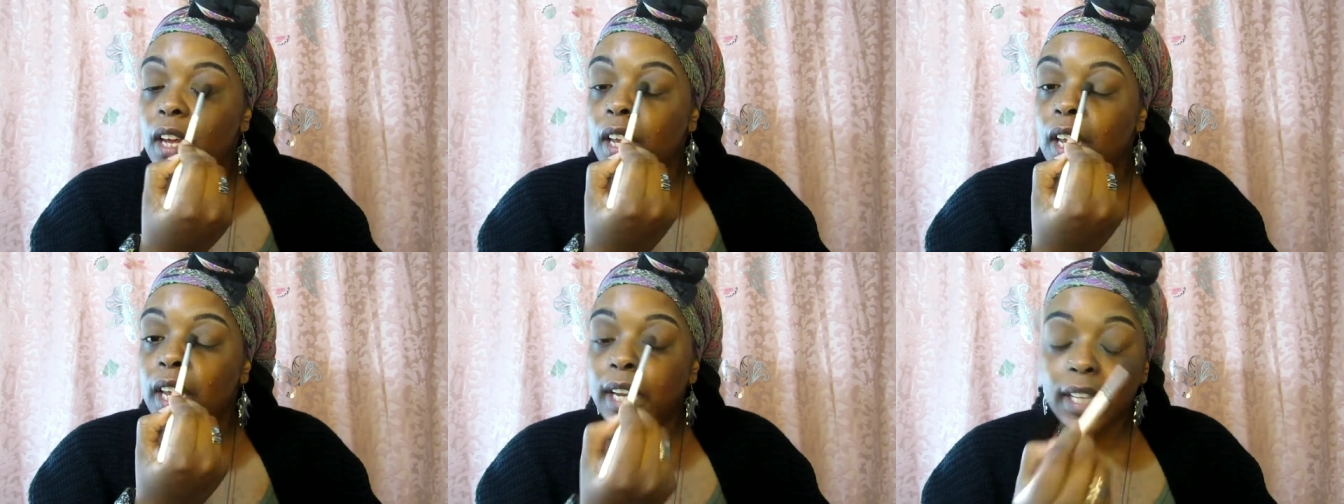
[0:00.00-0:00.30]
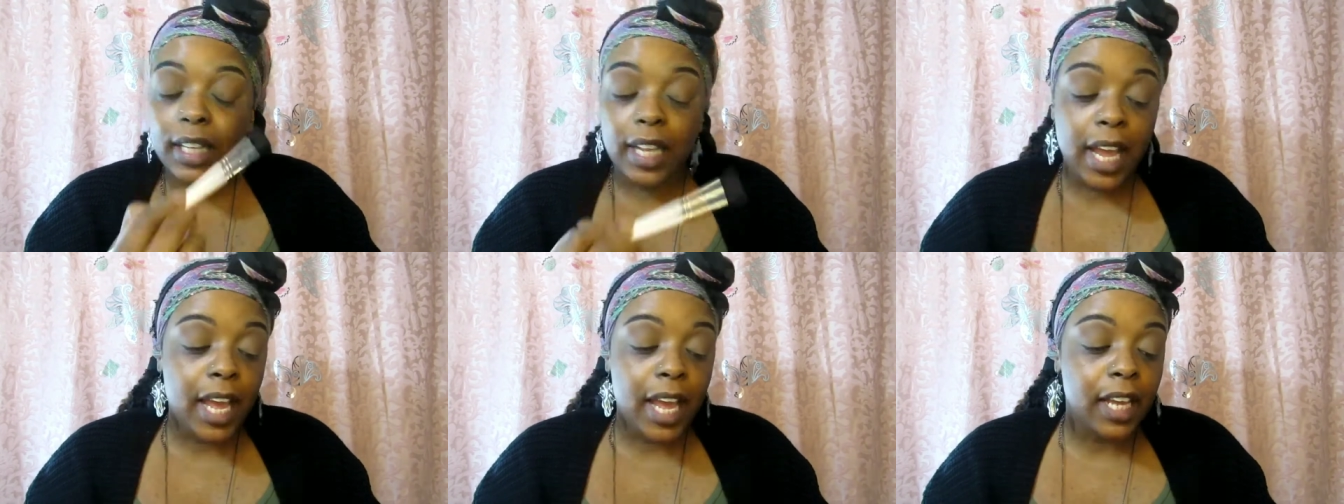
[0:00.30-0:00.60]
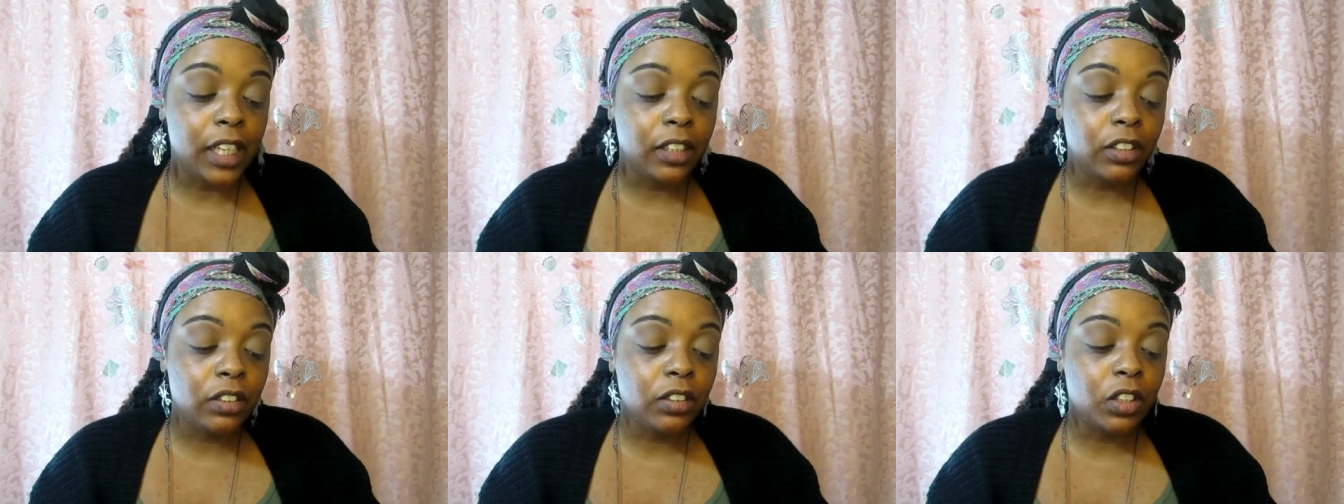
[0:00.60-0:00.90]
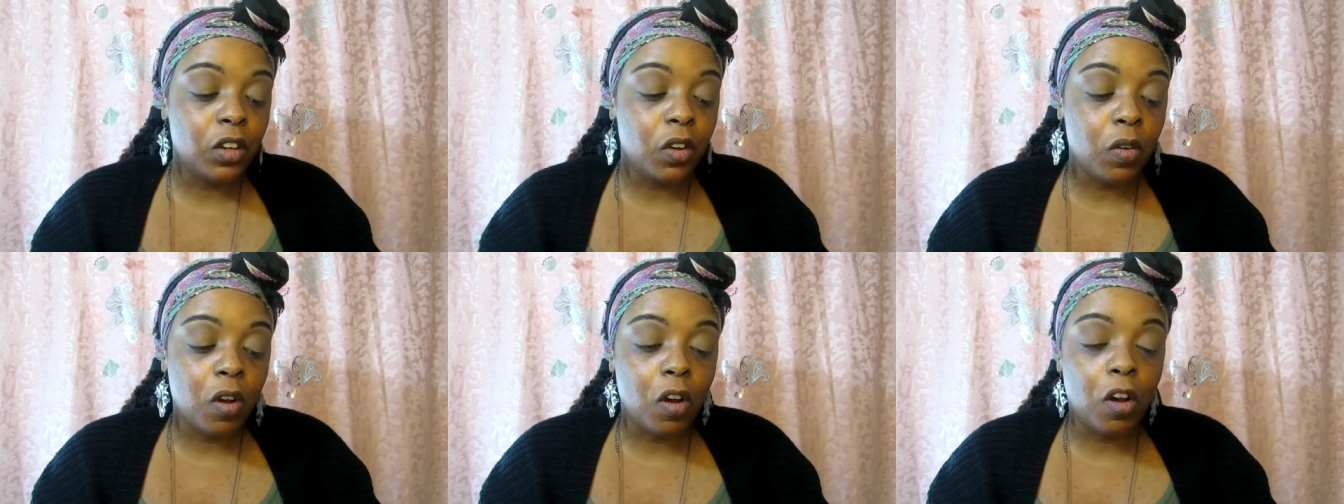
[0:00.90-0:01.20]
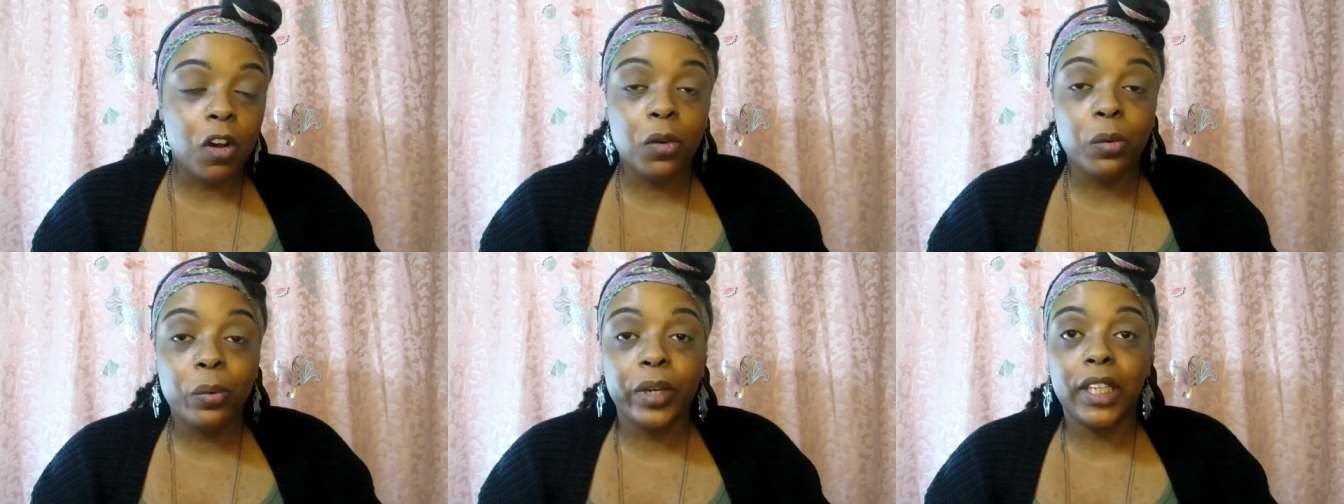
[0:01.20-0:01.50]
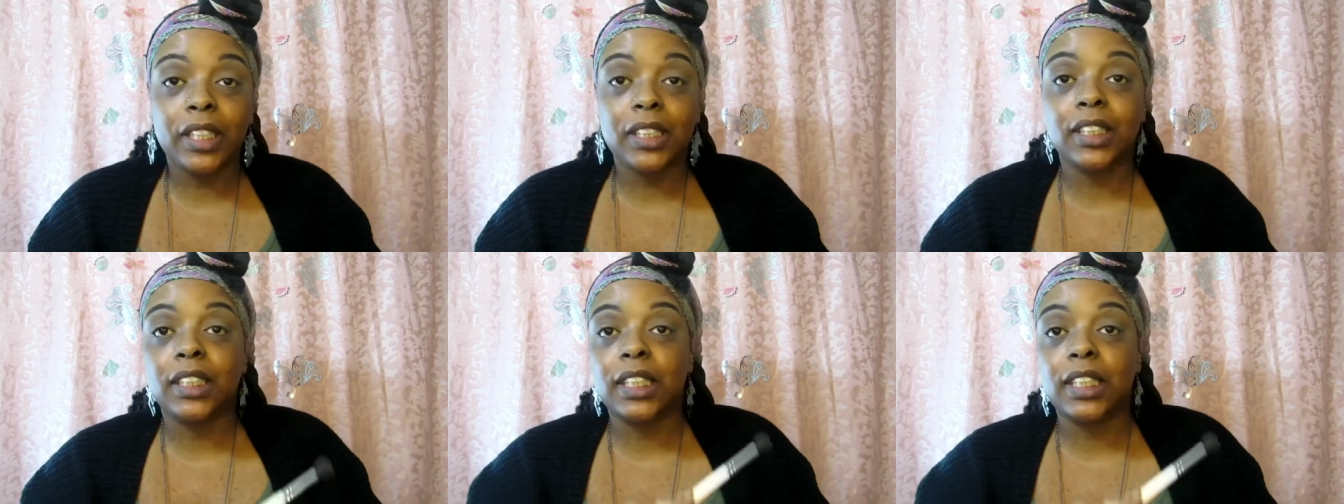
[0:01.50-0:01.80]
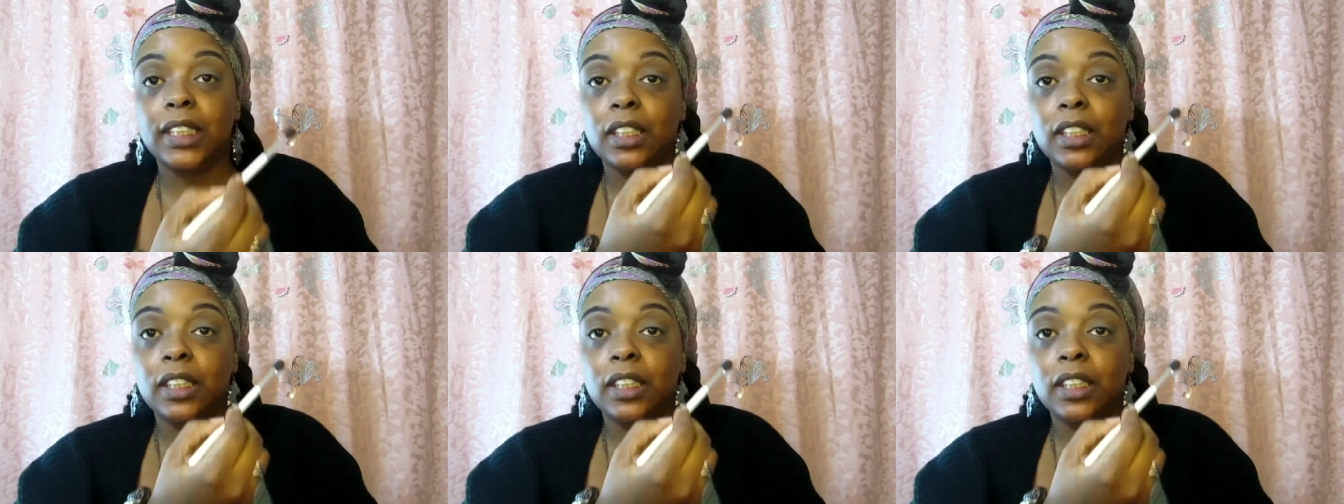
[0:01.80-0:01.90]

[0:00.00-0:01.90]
like that, you don't always